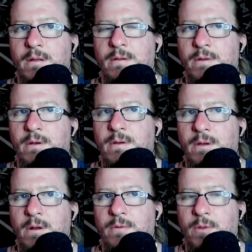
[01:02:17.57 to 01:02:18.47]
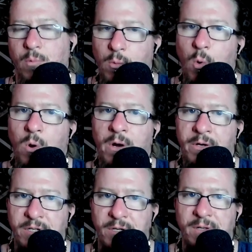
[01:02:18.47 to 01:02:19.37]
the, it ain't the yeah, likes, the
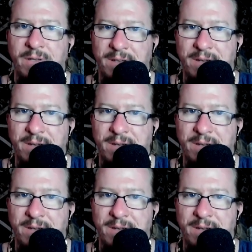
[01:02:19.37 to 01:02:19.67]
rewards. It ain't uh,